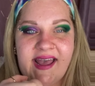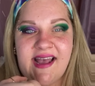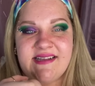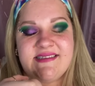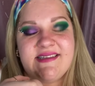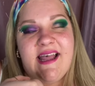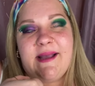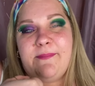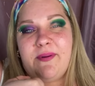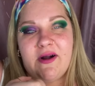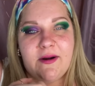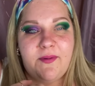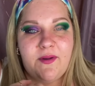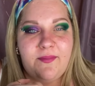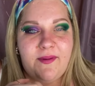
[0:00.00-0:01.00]
It's like
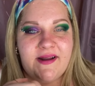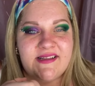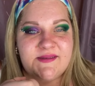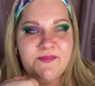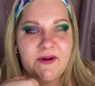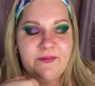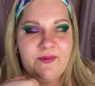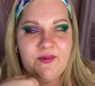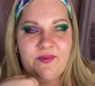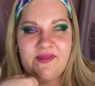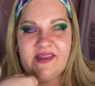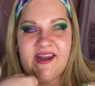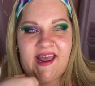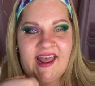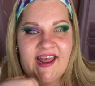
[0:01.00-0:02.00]
purple, but it's purple with
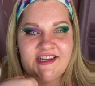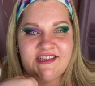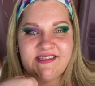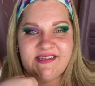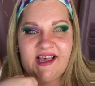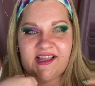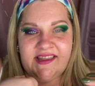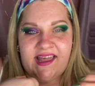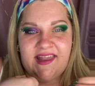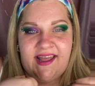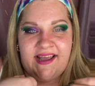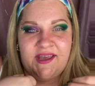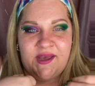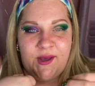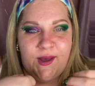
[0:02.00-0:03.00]
an edge. It's got that
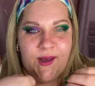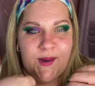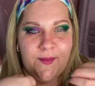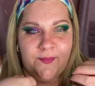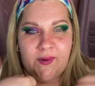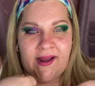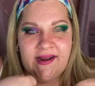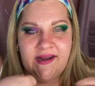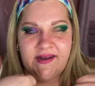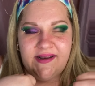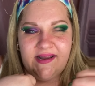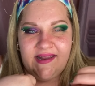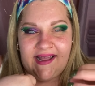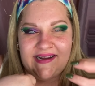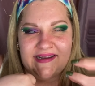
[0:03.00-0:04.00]
like bright
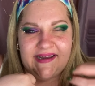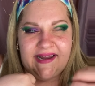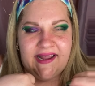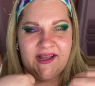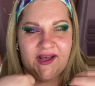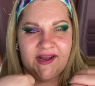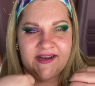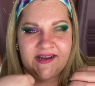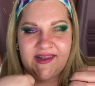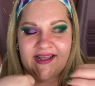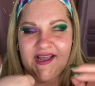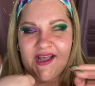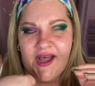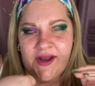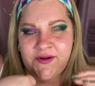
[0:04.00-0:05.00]
like neon
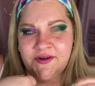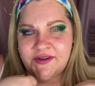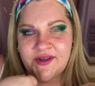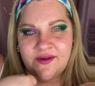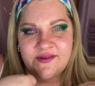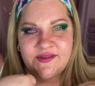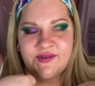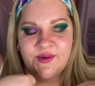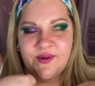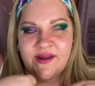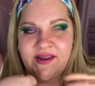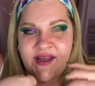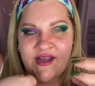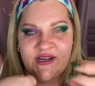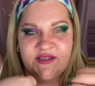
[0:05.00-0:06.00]
like undertone to
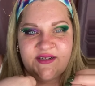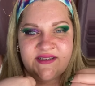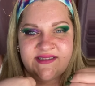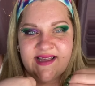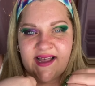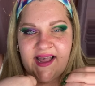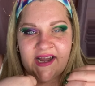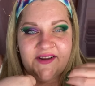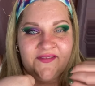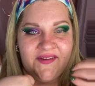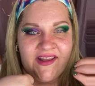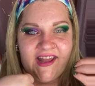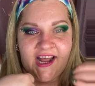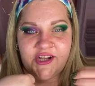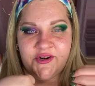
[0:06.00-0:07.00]
it. Just that kind of
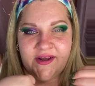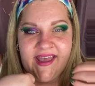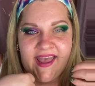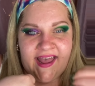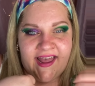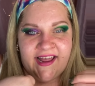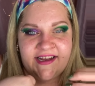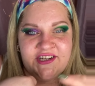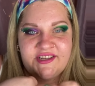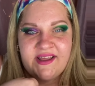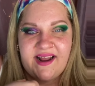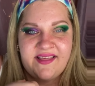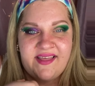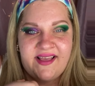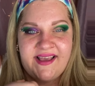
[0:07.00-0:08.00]
electric edge
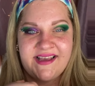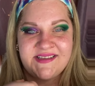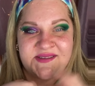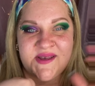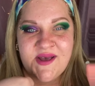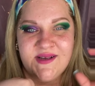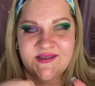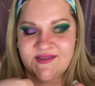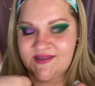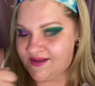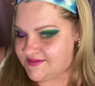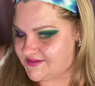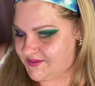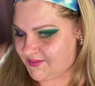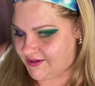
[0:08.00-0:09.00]
that I think is so,
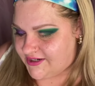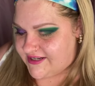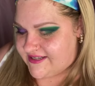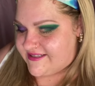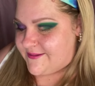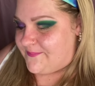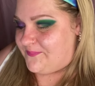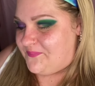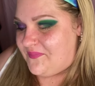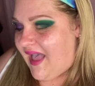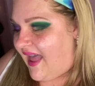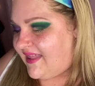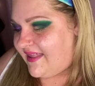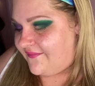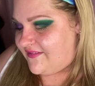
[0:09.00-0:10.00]
so gorgeous.
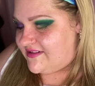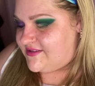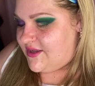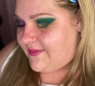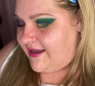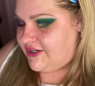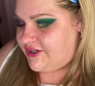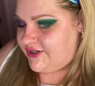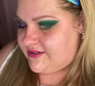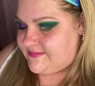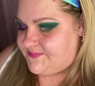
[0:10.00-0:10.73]
I love it so much.